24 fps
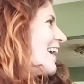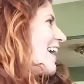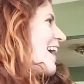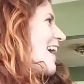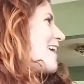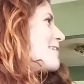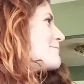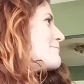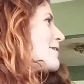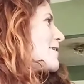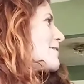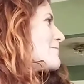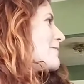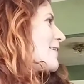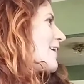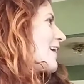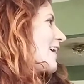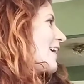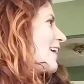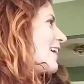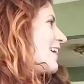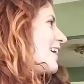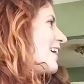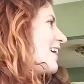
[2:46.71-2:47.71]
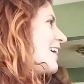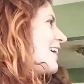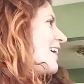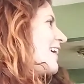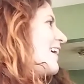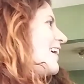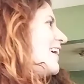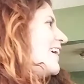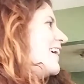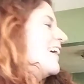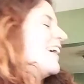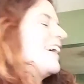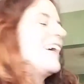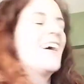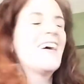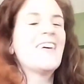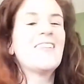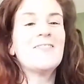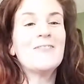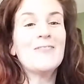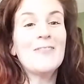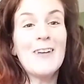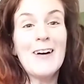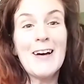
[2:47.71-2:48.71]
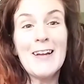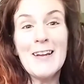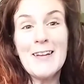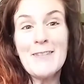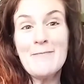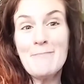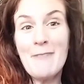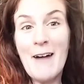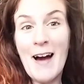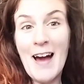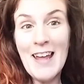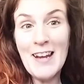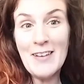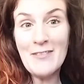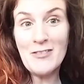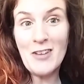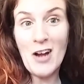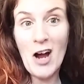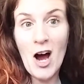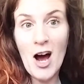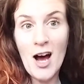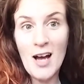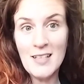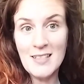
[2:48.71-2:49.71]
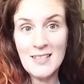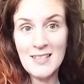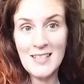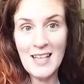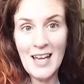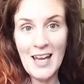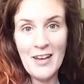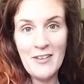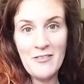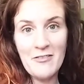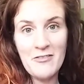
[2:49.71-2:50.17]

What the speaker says: Hi baby. What might have caused it